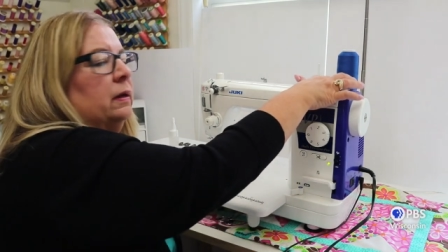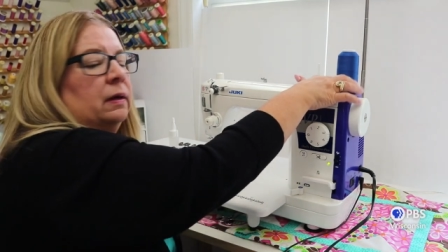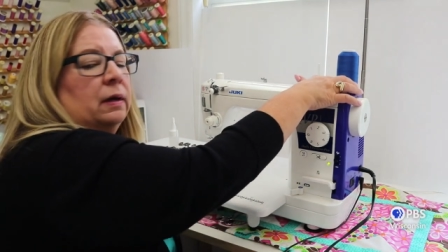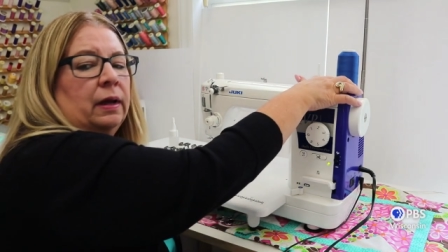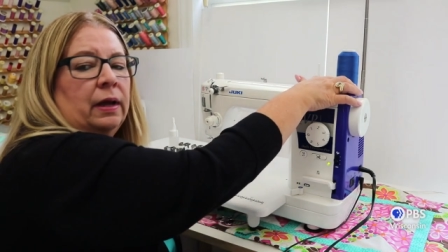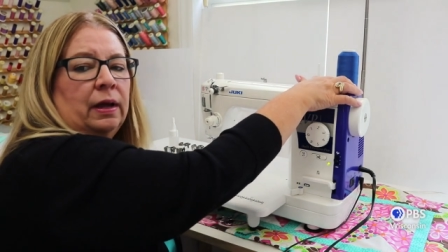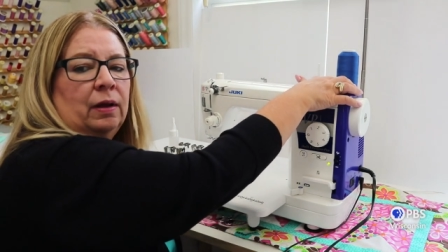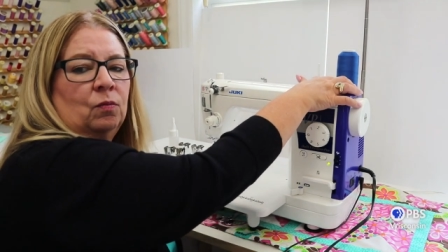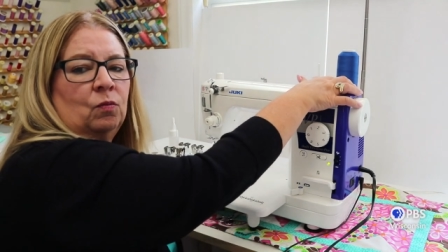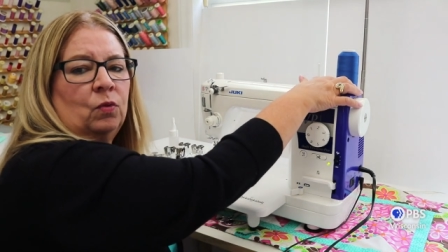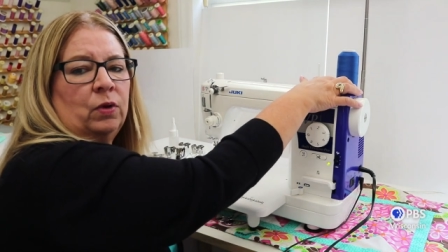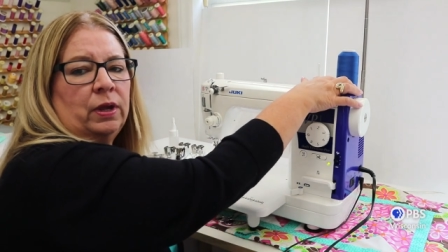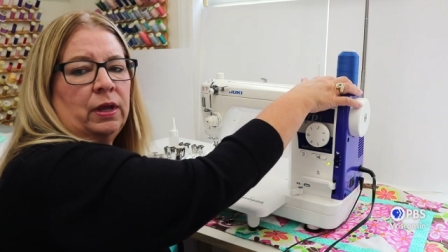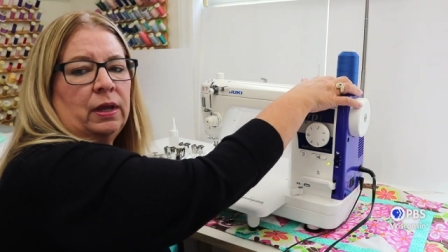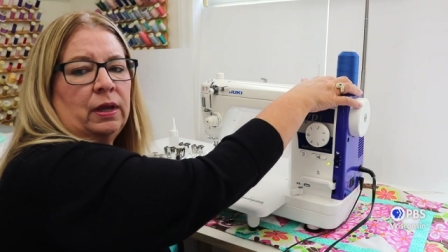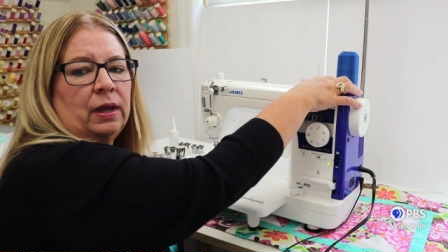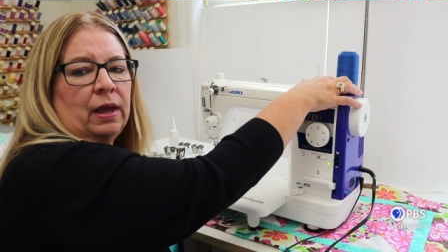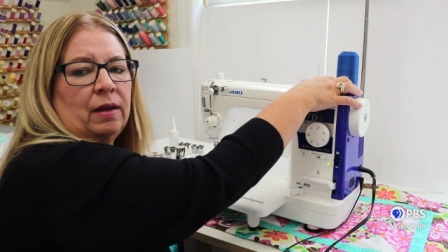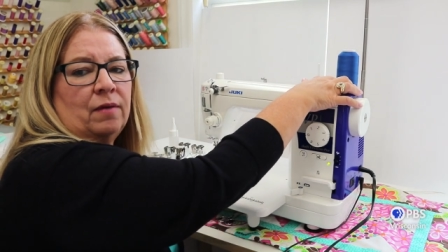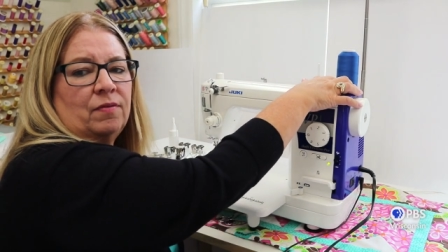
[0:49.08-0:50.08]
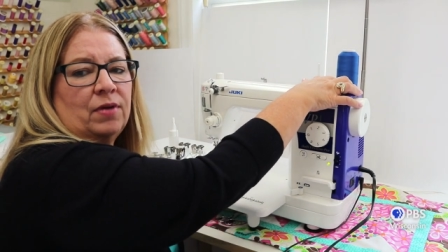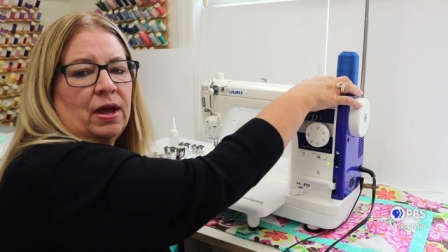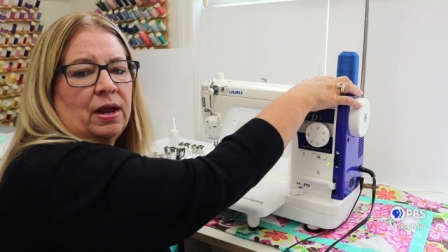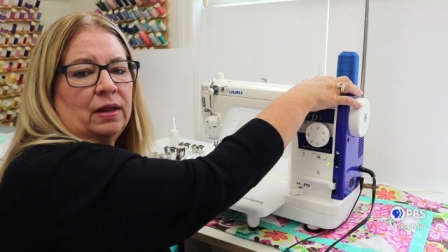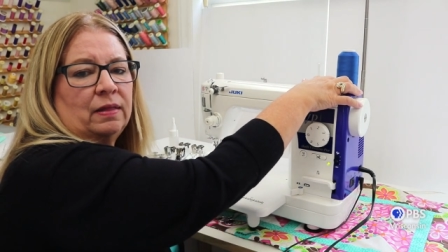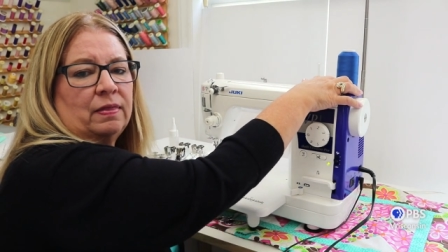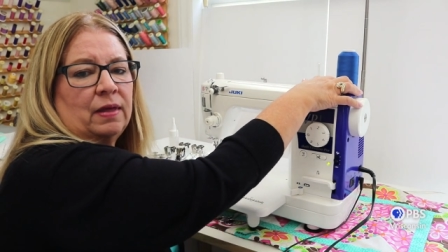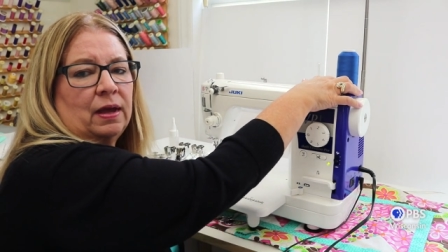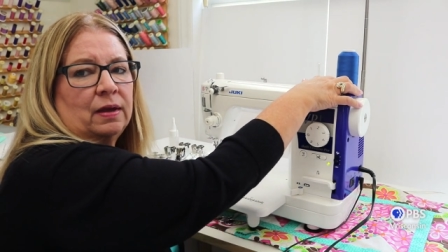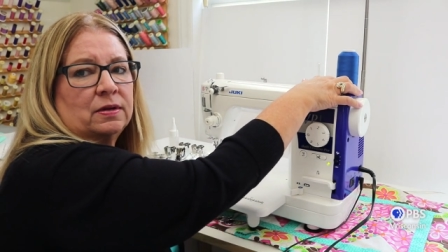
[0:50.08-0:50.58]
and we have
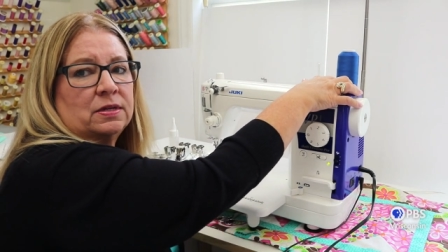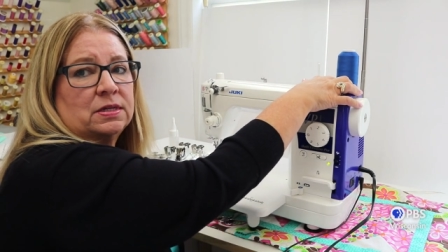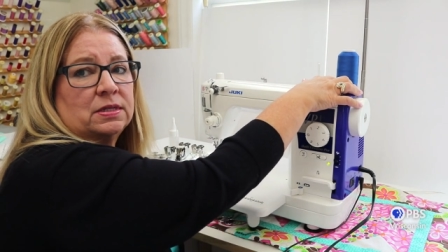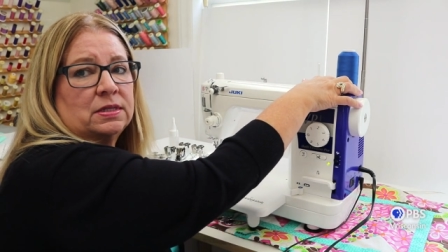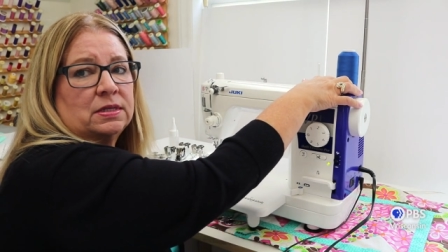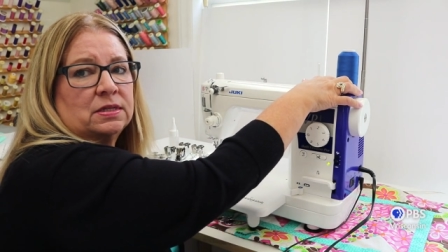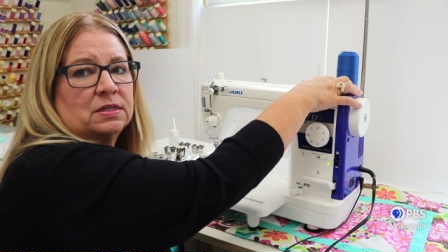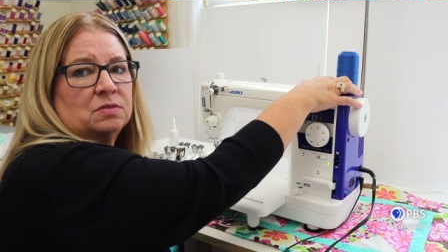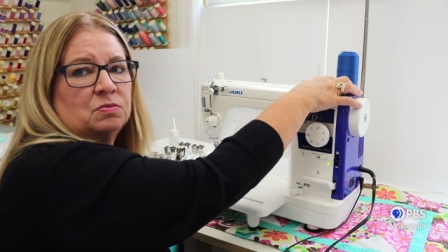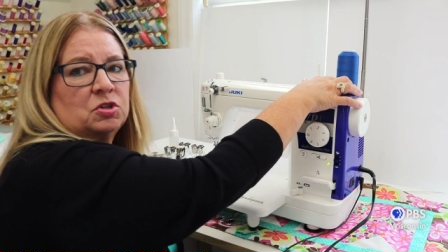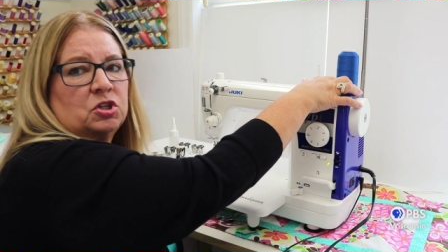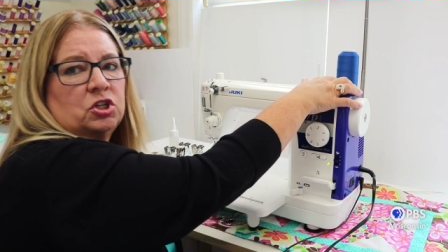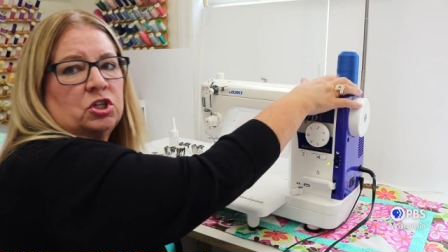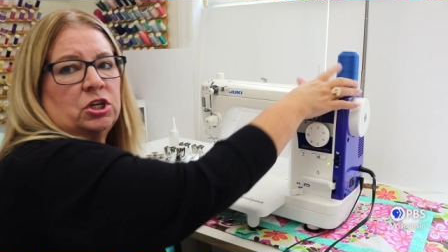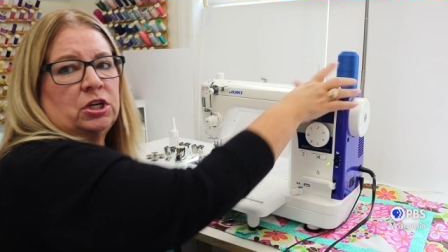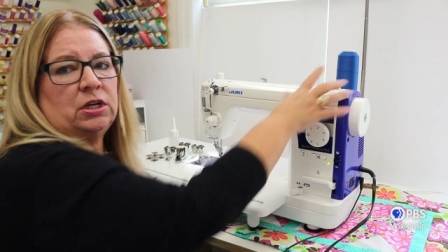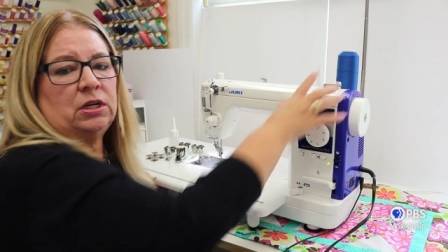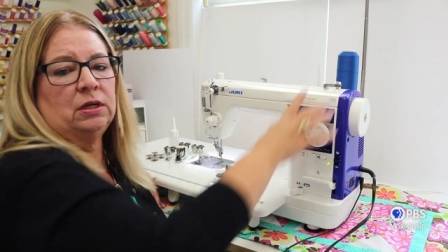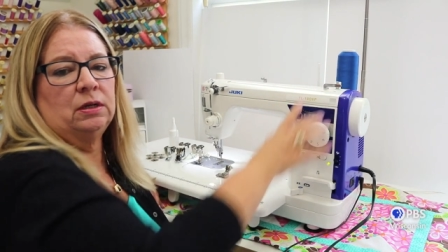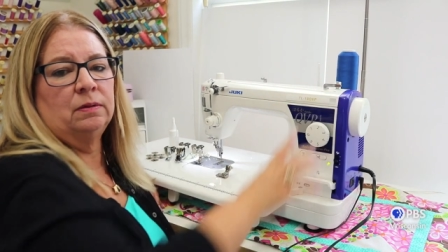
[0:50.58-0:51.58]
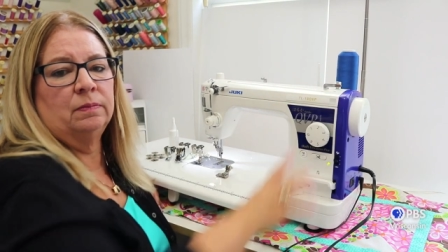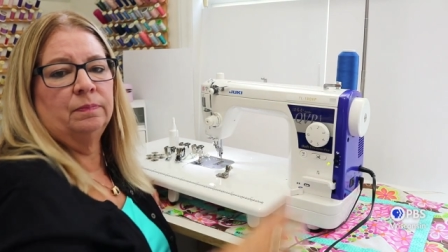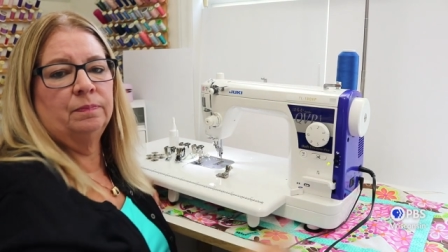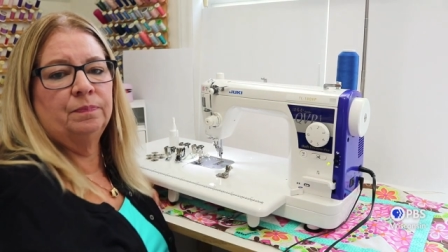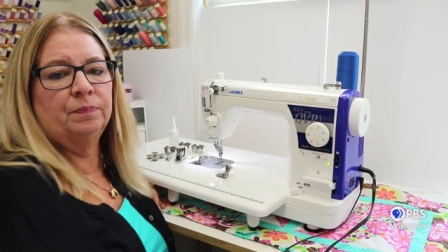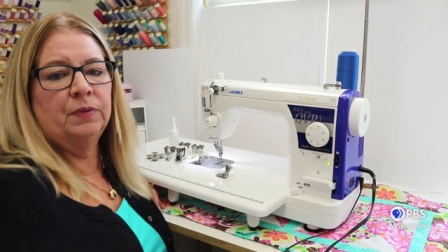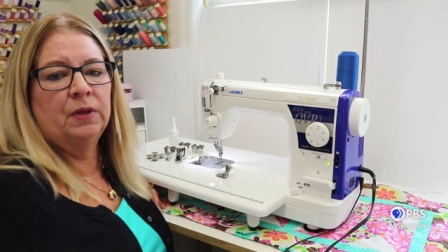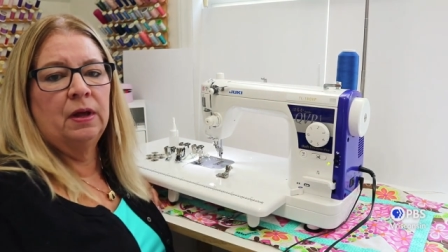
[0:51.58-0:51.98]
added that to this machine.